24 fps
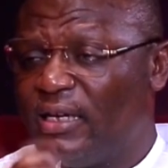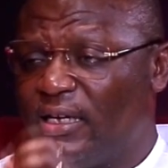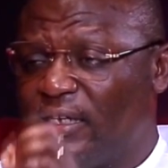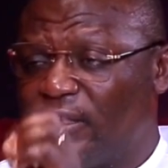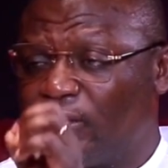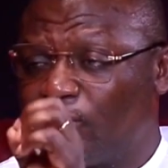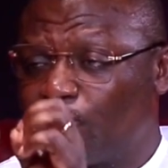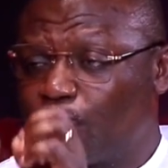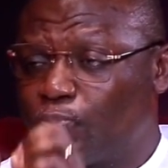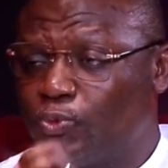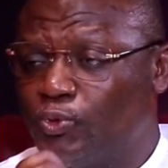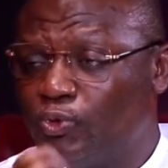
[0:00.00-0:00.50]

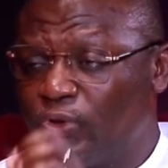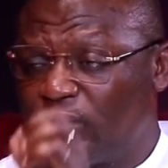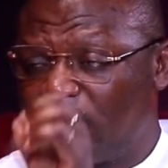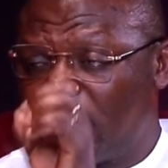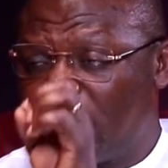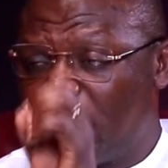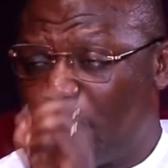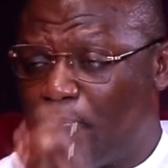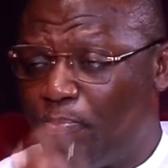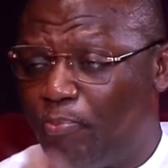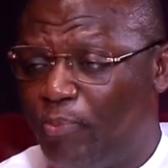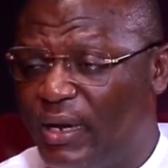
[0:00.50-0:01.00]
is
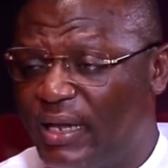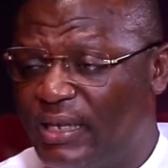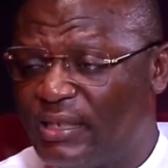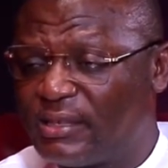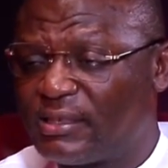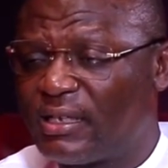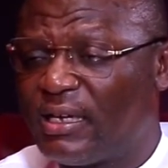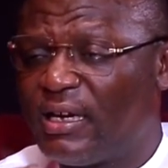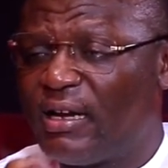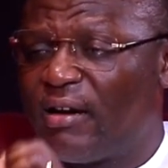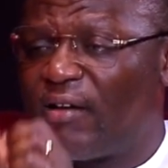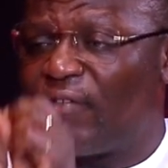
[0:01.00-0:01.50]
put in
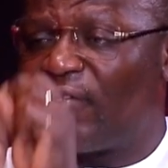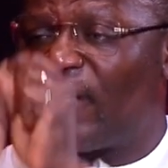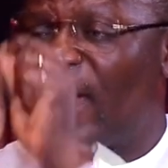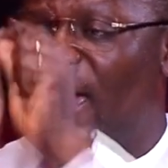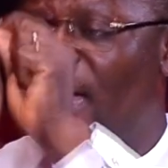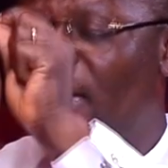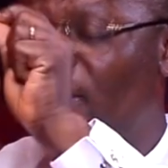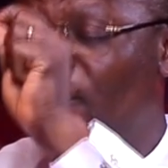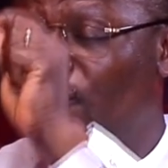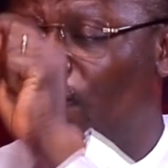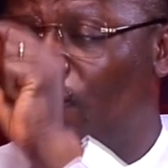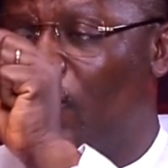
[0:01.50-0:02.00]
place
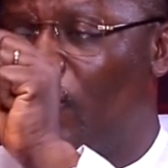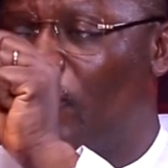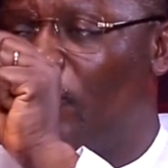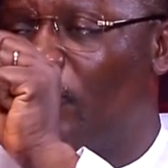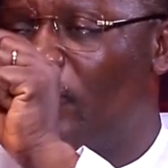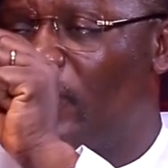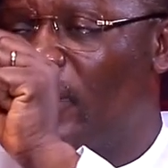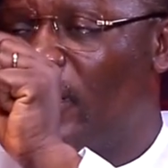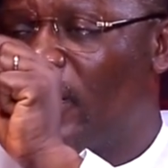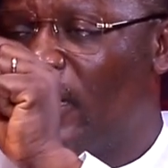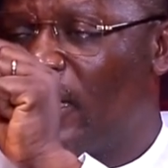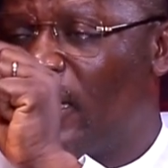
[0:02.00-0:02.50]
right
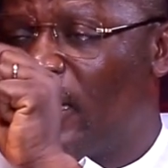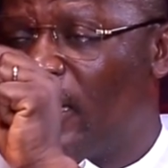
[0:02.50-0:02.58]
from